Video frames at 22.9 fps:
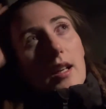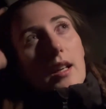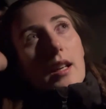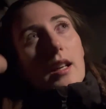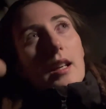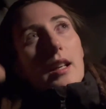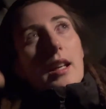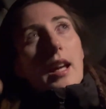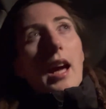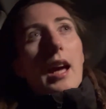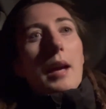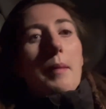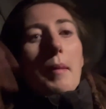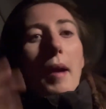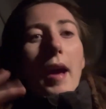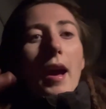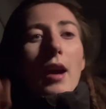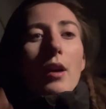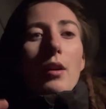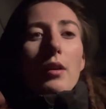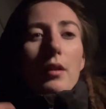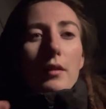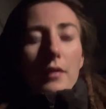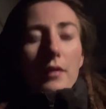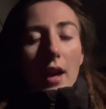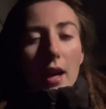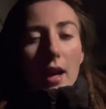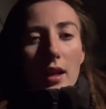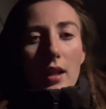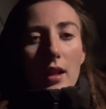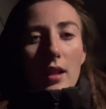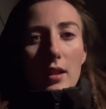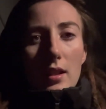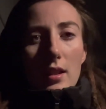came out of
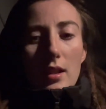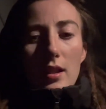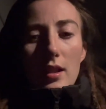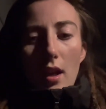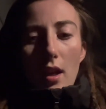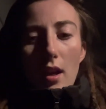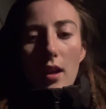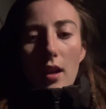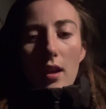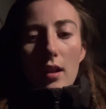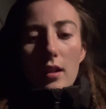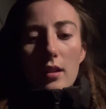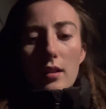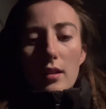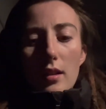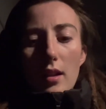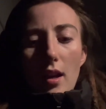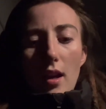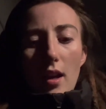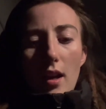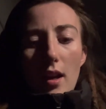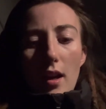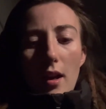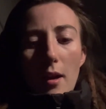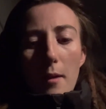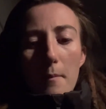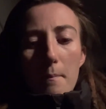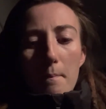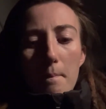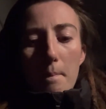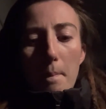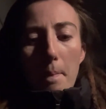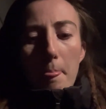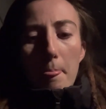that concern
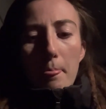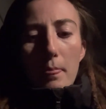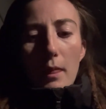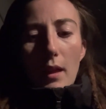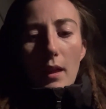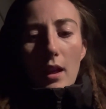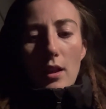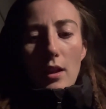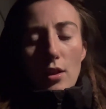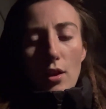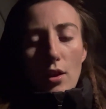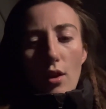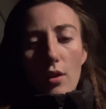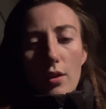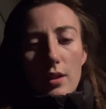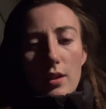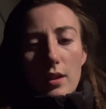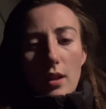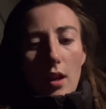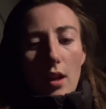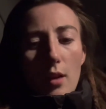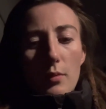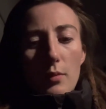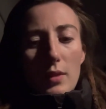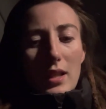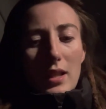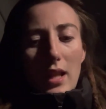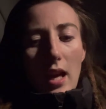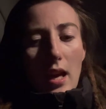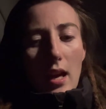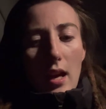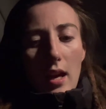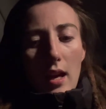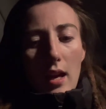as long as I was
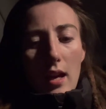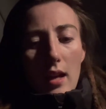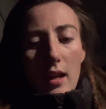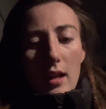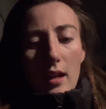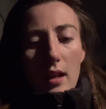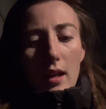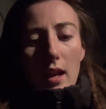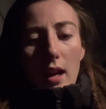there.